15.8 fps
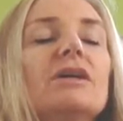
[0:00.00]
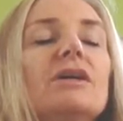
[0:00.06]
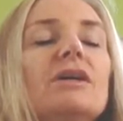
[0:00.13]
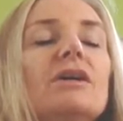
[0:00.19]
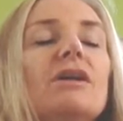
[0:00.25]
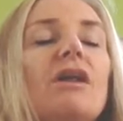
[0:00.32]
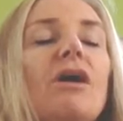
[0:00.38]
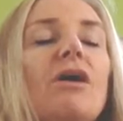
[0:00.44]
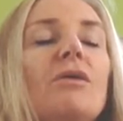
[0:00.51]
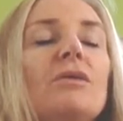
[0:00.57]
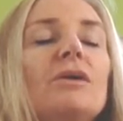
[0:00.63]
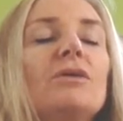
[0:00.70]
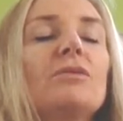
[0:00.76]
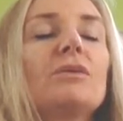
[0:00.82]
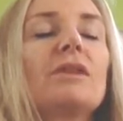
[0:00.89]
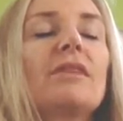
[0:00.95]

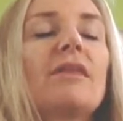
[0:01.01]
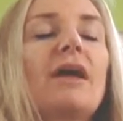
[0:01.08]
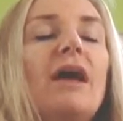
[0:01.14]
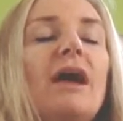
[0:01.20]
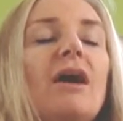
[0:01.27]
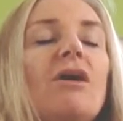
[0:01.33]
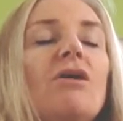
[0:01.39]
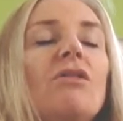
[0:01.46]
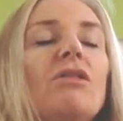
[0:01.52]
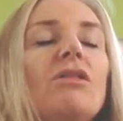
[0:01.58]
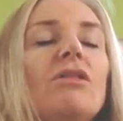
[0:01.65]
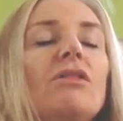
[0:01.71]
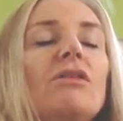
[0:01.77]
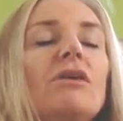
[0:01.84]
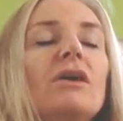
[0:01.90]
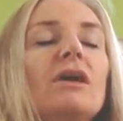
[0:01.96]
glowing with health
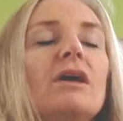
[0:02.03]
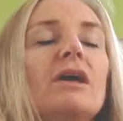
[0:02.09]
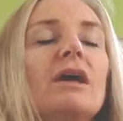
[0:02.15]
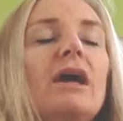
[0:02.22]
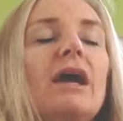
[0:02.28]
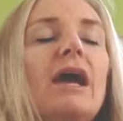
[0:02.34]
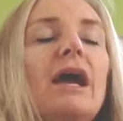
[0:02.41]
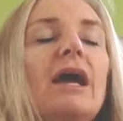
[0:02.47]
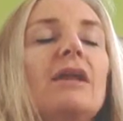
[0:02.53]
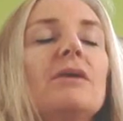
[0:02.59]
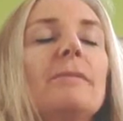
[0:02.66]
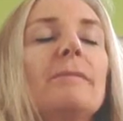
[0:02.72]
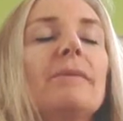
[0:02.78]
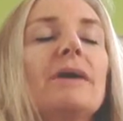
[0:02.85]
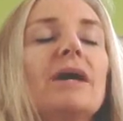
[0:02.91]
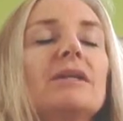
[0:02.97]
and
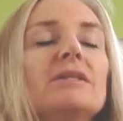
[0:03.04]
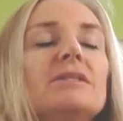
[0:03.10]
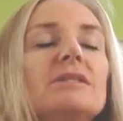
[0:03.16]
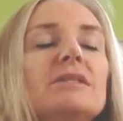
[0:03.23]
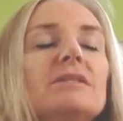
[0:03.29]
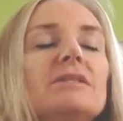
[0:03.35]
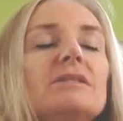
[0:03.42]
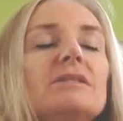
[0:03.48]
abundance,